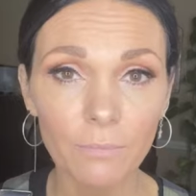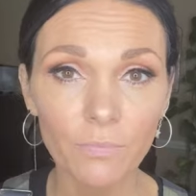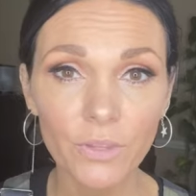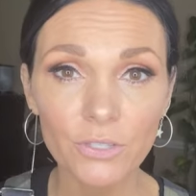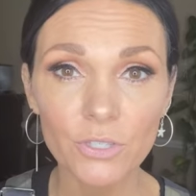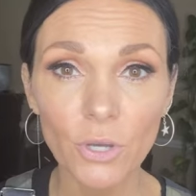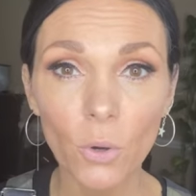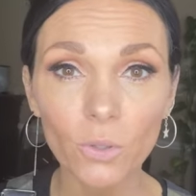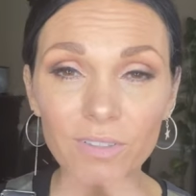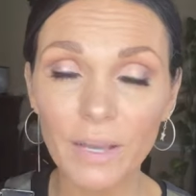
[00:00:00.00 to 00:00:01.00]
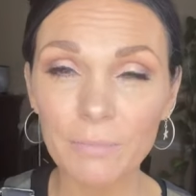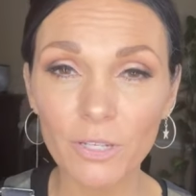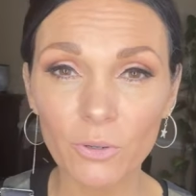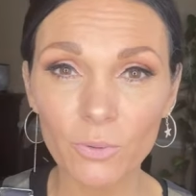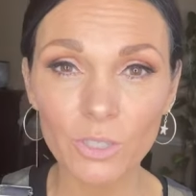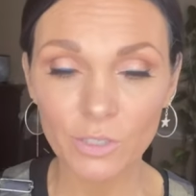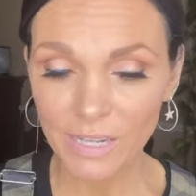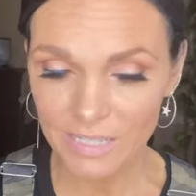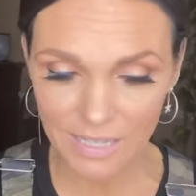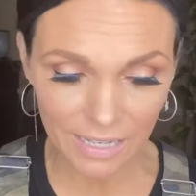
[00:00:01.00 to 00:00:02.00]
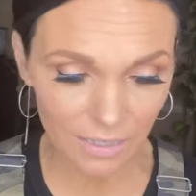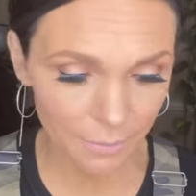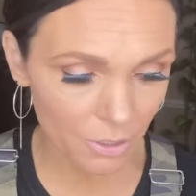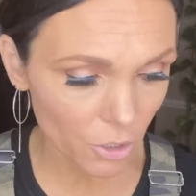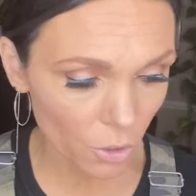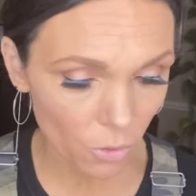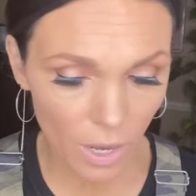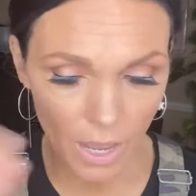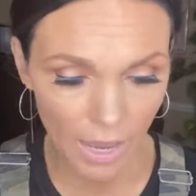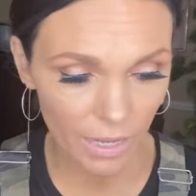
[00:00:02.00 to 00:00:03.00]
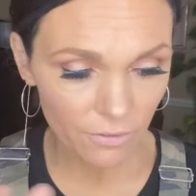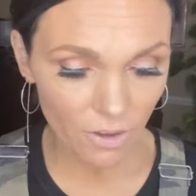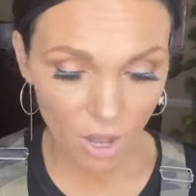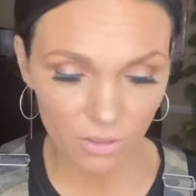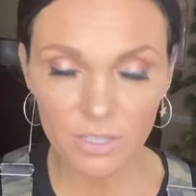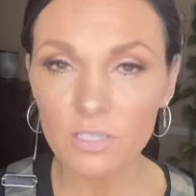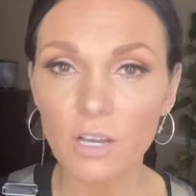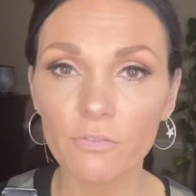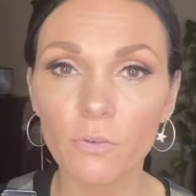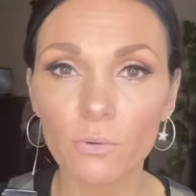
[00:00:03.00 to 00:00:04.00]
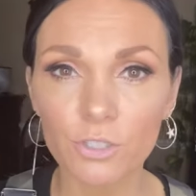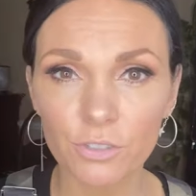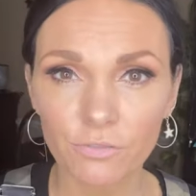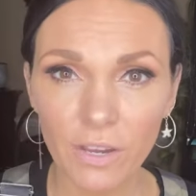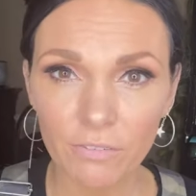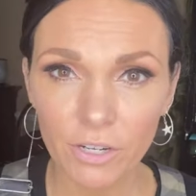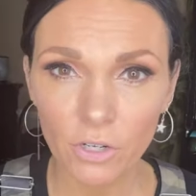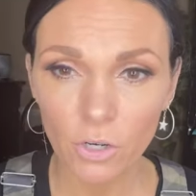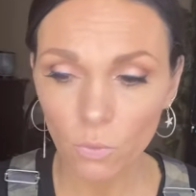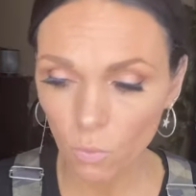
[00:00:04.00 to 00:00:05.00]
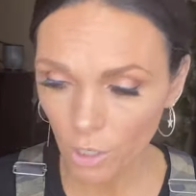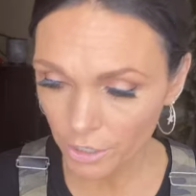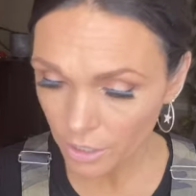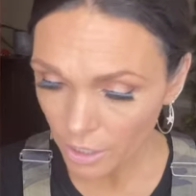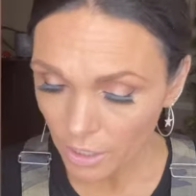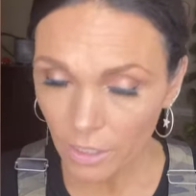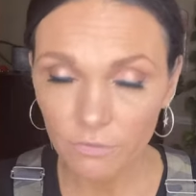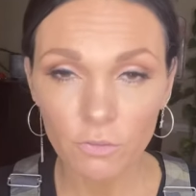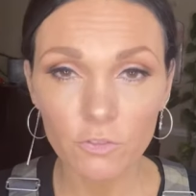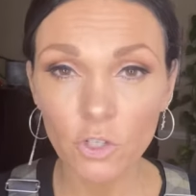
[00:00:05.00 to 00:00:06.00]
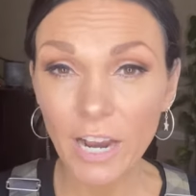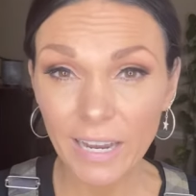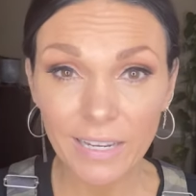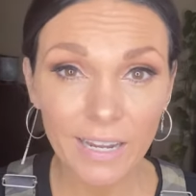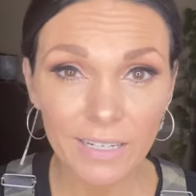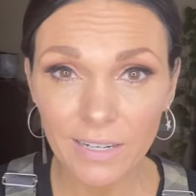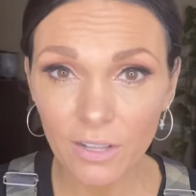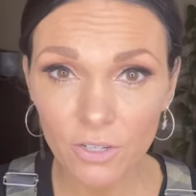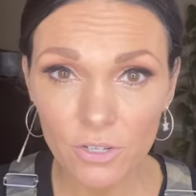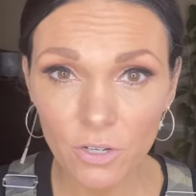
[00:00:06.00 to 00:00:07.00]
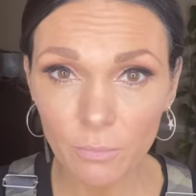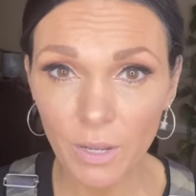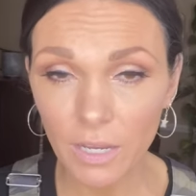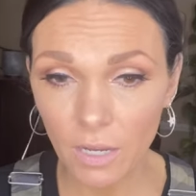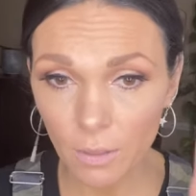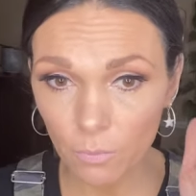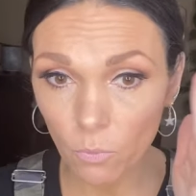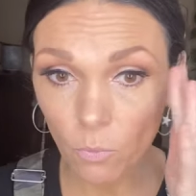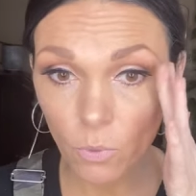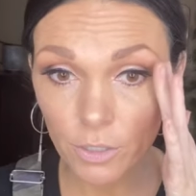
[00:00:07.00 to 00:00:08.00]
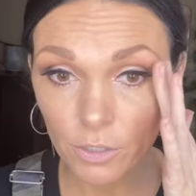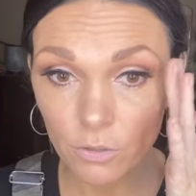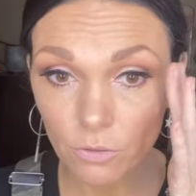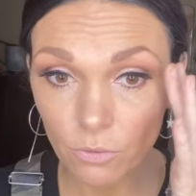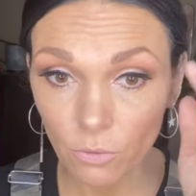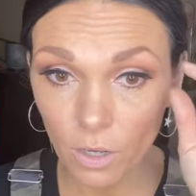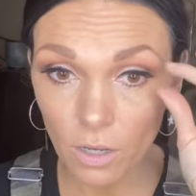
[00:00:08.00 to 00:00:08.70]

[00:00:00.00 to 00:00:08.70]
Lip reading: So let me know what you guys think. Let me know, out of all this stuff, what was your favorite, or what, if you've tried any dollar store makeup, what you